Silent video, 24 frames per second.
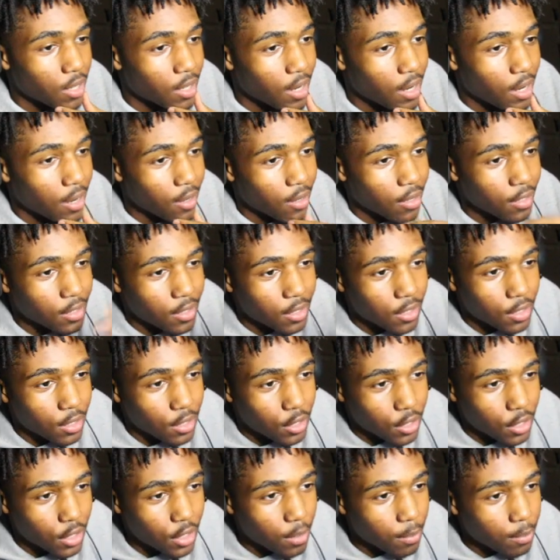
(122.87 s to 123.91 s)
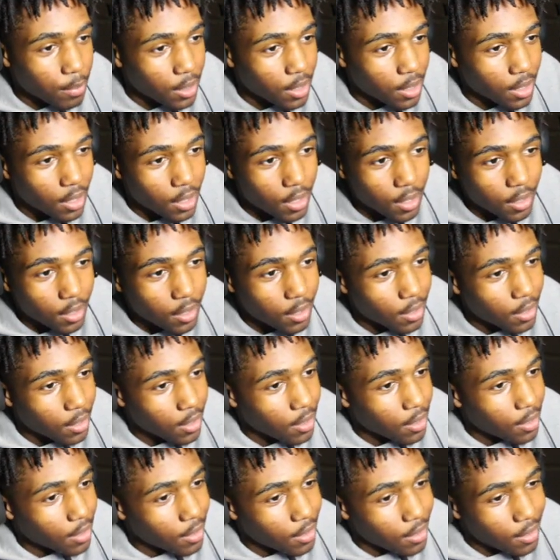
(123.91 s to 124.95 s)
character. Is this sheep?
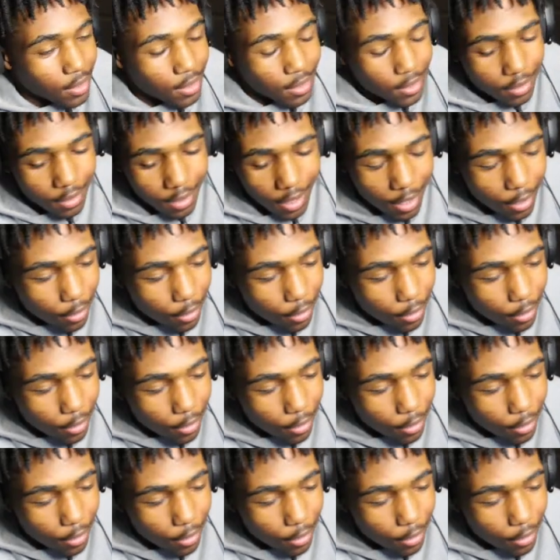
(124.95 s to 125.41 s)
I